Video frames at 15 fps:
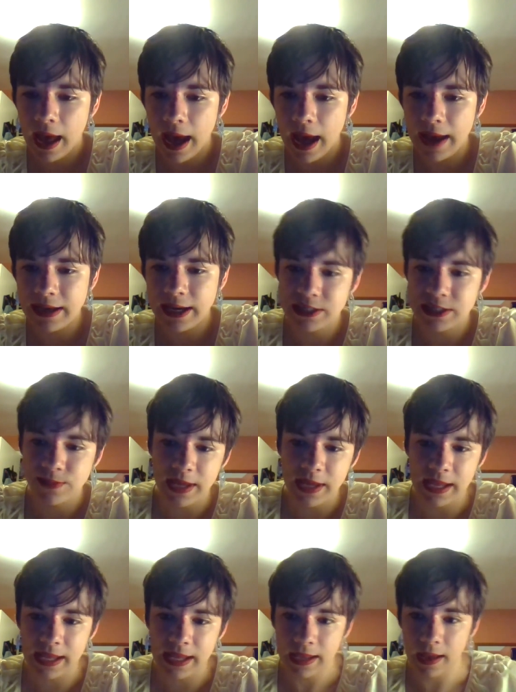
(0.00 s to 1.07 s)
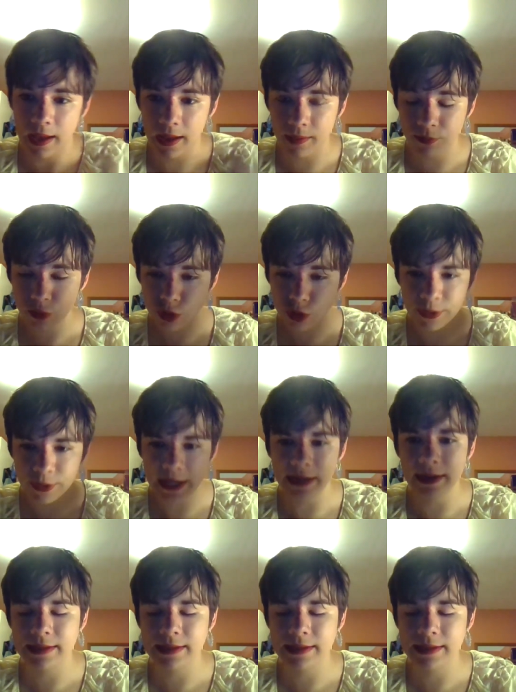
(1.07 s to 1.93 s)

and need to be treated